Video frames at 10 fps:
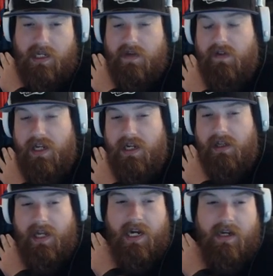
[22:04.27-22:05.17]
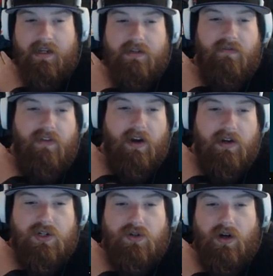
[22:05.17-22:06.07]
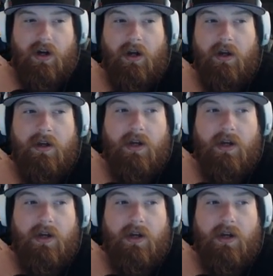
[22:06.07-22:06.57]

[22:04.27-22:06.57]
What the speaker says: even in lane, is very strong.